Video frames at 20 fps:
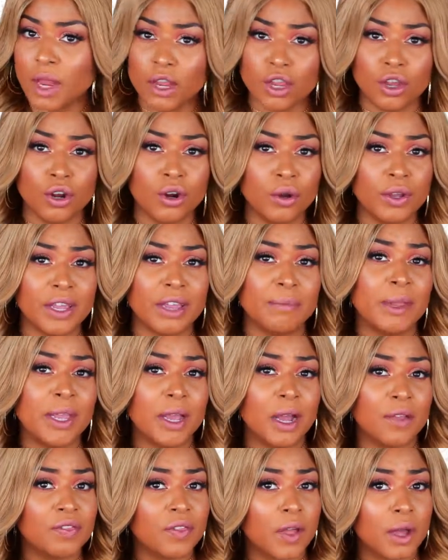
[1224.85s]
you know, give me
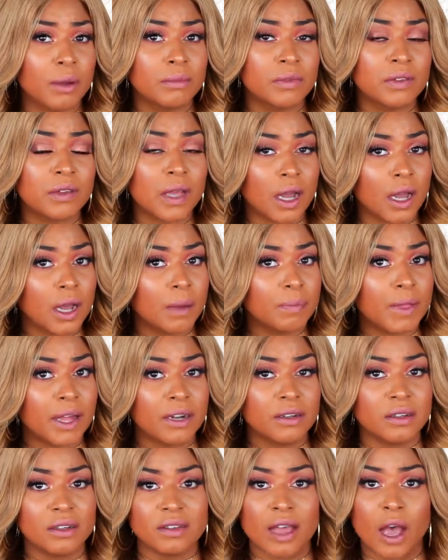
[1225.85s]
a thumbs up.
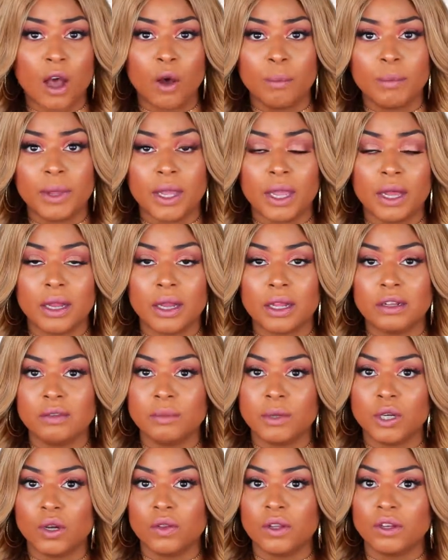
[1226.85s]
That does help me and lets
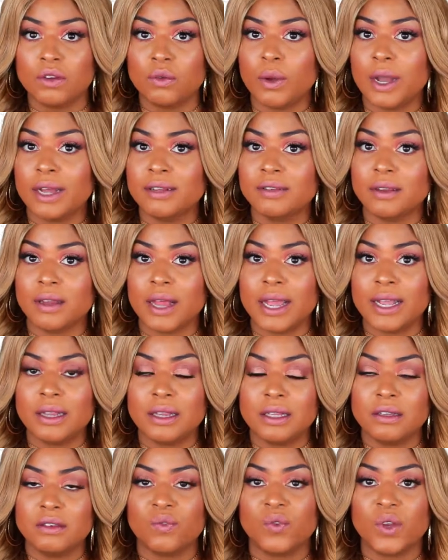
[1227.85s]
me know that you guys like
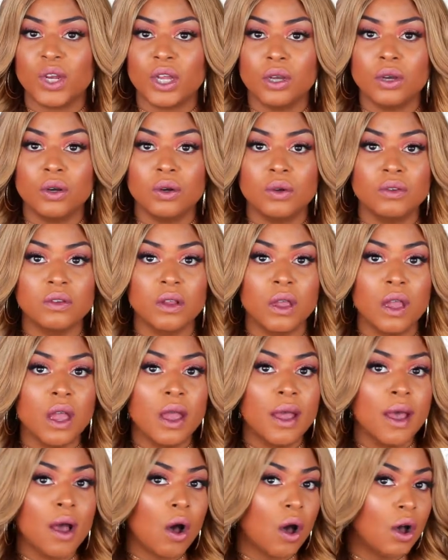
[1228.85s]
these videos.
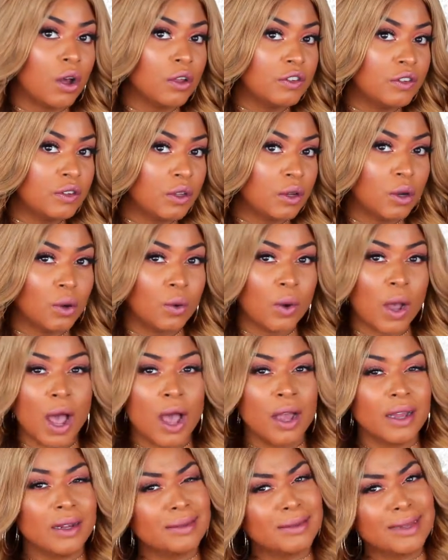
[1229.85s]
Also,
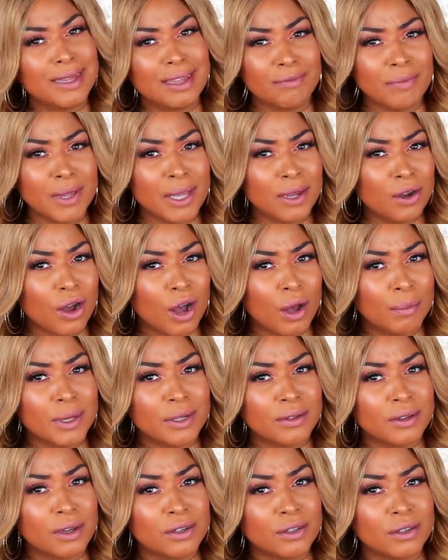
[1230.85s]
leave me a
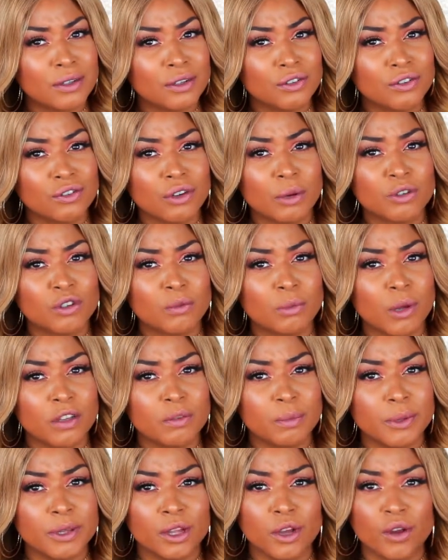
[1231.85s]
comment down in the description
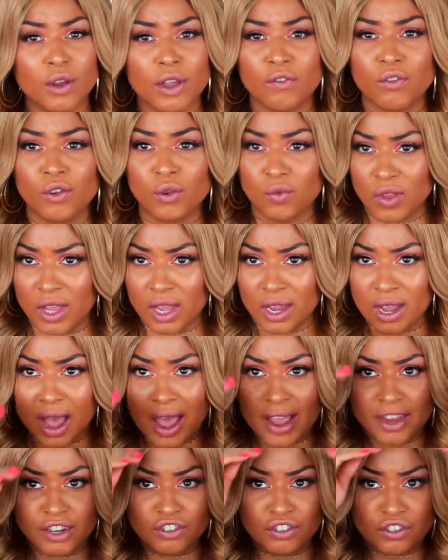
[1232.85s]
box below if you think
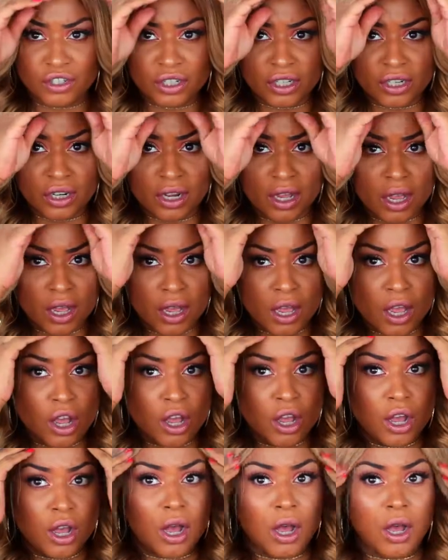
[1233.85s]
I should
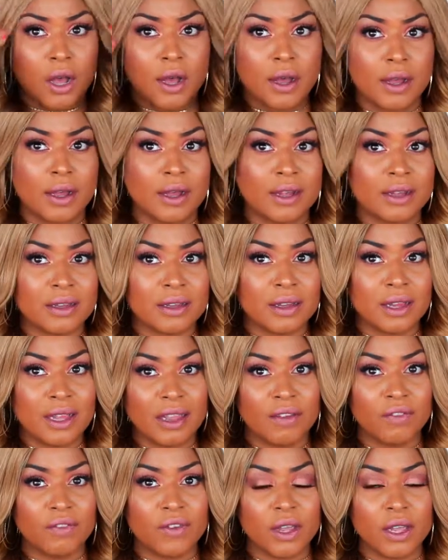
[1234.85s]

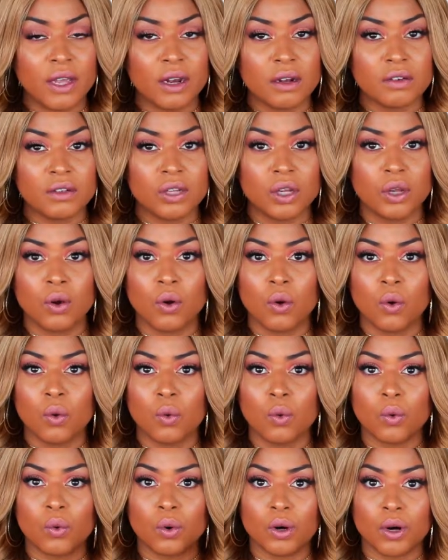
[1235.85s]
leave it
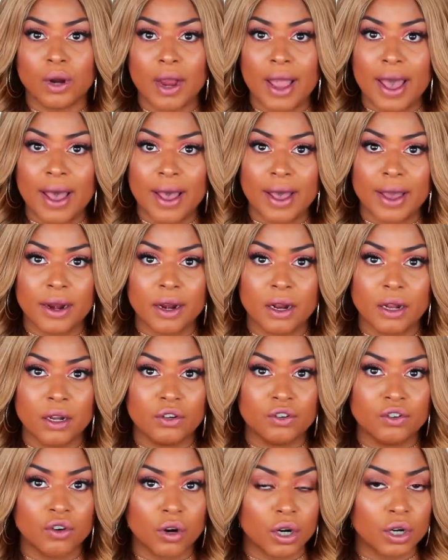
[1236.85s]
or
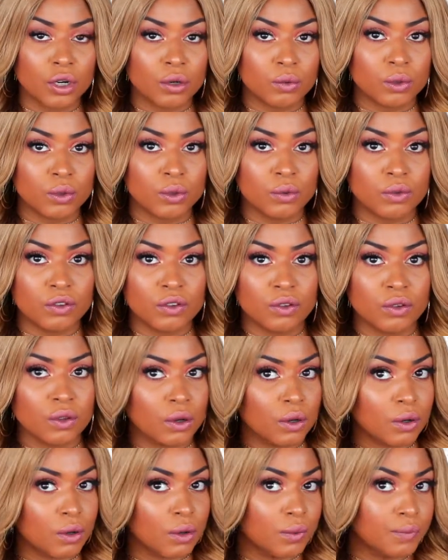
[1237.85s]
add dark roots.
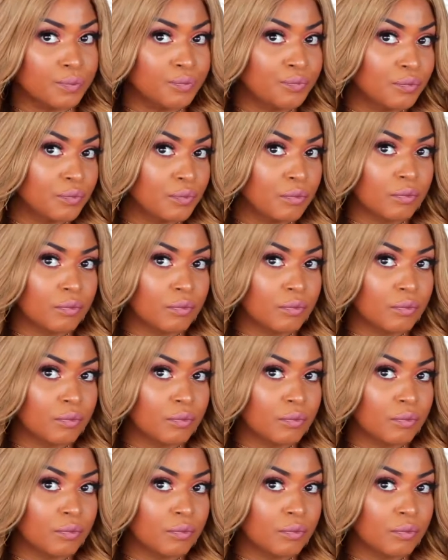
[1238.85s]
So